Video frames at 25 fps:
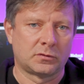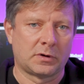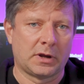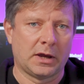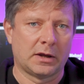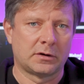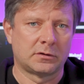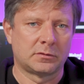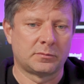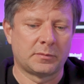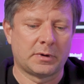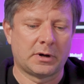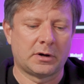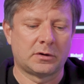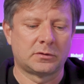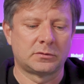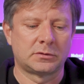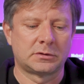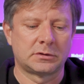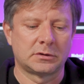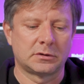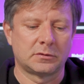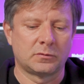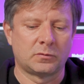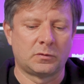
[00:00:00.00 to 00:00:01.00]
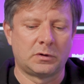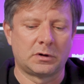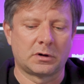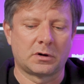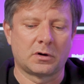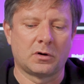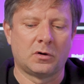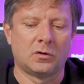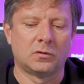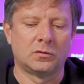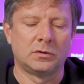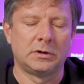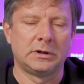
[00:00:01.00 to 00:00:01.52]
to Canon mount
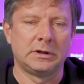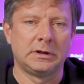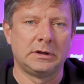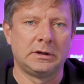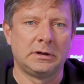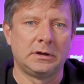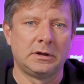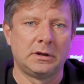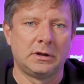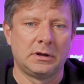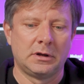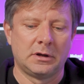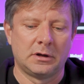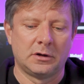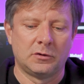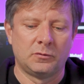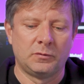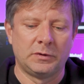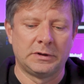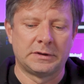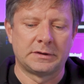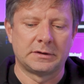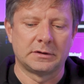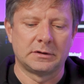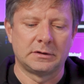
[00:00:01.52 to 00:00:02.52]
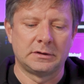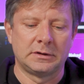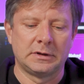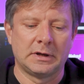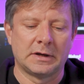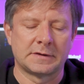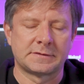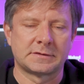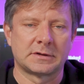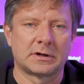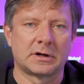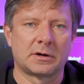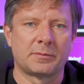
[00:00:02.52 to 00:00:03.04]
work only with the
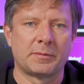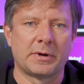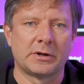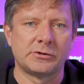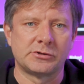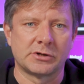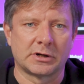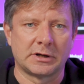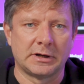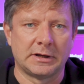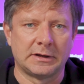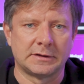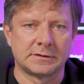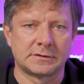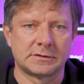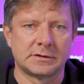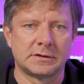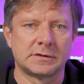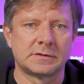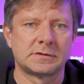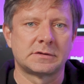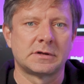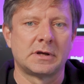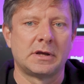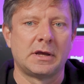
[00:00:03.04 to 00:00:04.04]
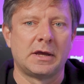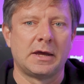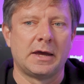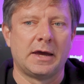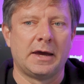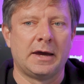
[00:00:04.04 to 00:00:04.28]
SLR Magic lenses,